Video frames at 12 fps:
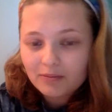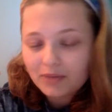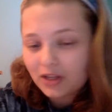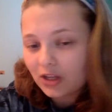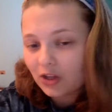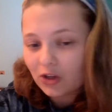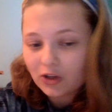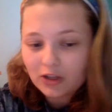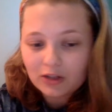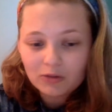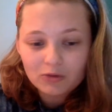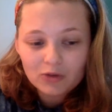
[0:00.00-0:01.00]
Being
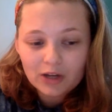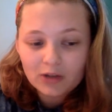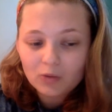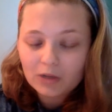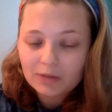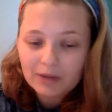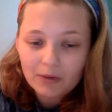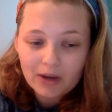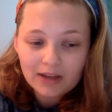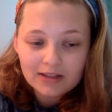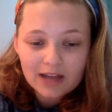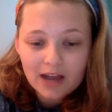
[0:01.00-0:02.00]
good and trying to work my
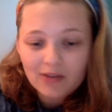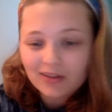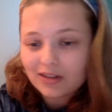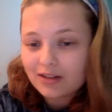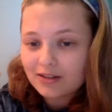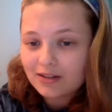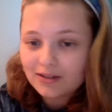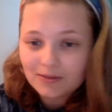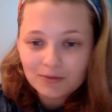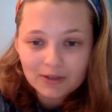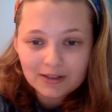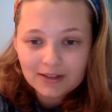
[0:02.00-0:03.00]
way into heaven isn't
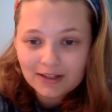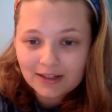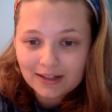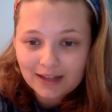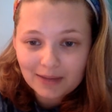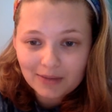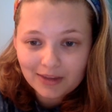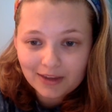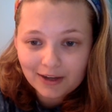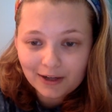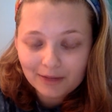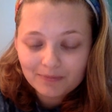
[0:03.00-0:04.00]
what's going to get me there.